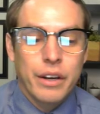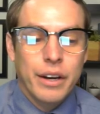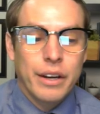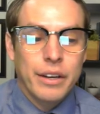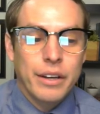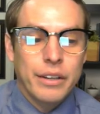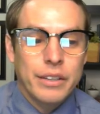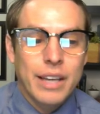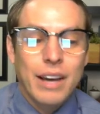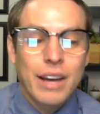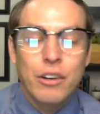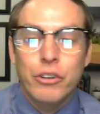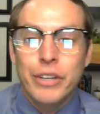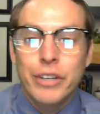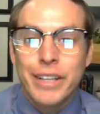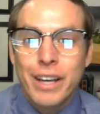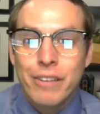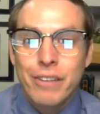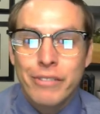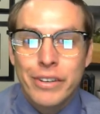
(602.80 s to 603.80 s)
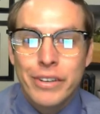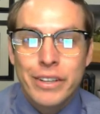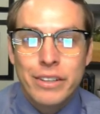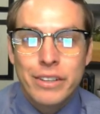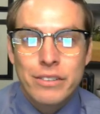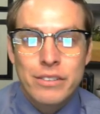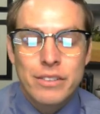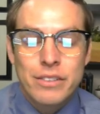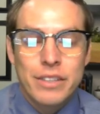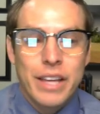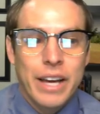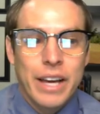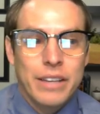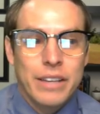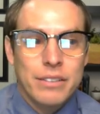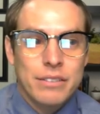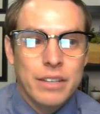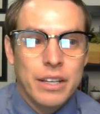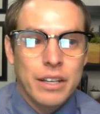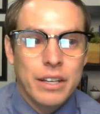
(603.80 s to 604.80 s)
countering evidence that
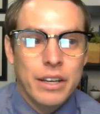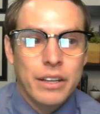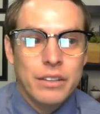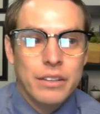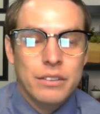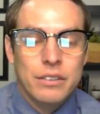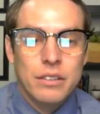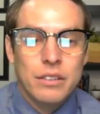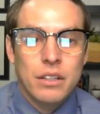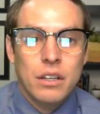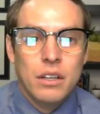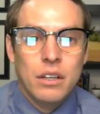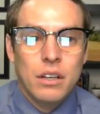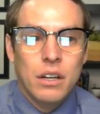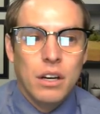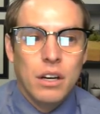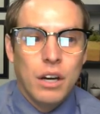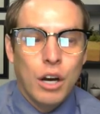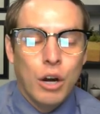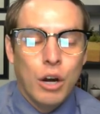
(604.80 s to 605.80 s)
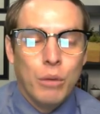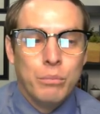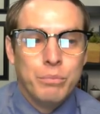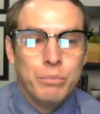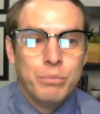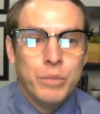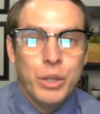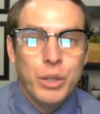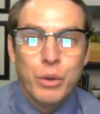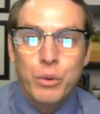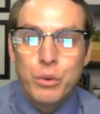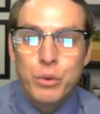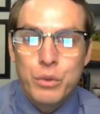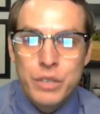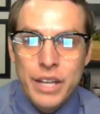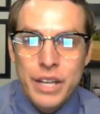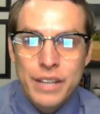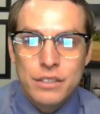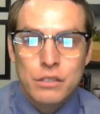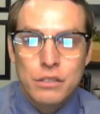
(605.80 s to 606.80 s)
says, through
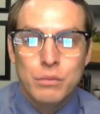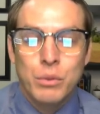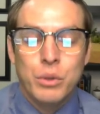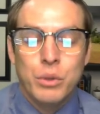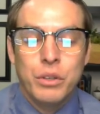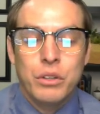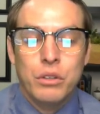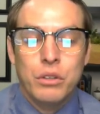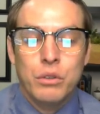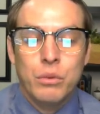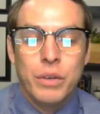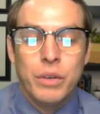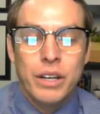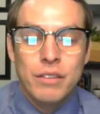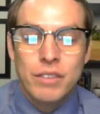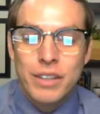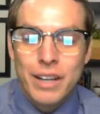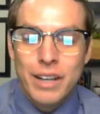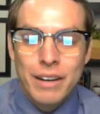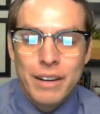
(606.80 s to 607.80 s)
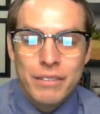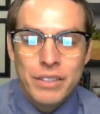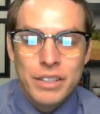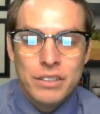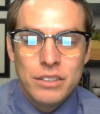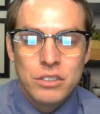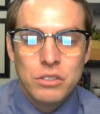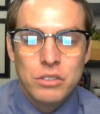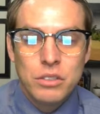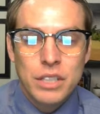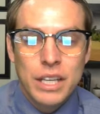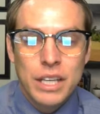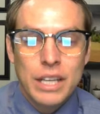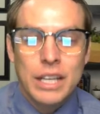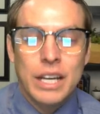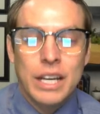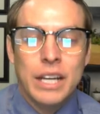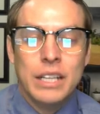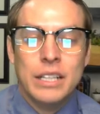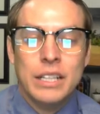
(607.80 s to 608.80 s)
testimony, through whatever evidence you can,